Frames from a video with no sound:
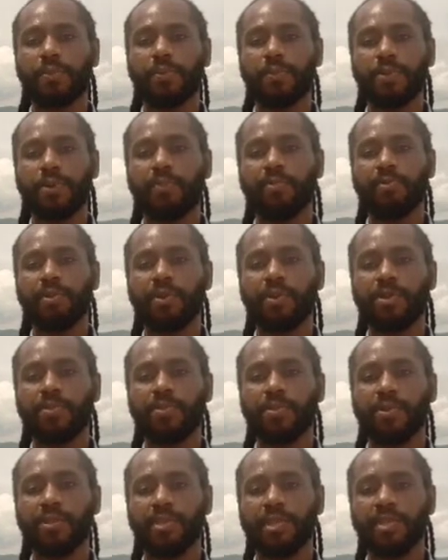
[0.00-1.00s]
put some
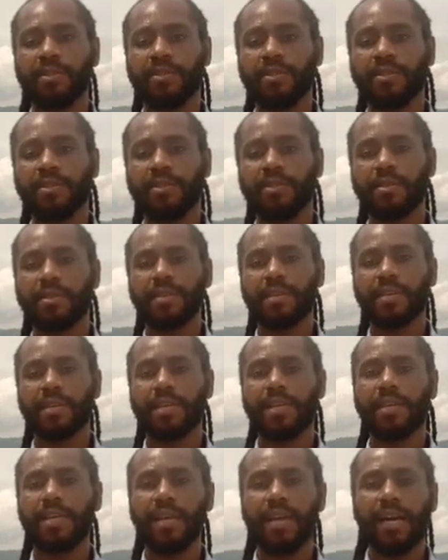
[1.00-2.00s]
perspiration into the thing
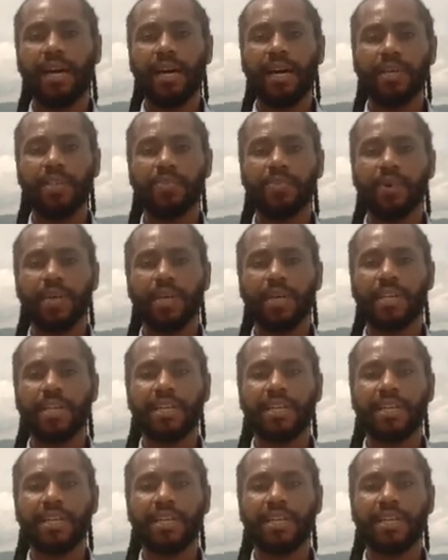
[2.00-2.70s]
as well.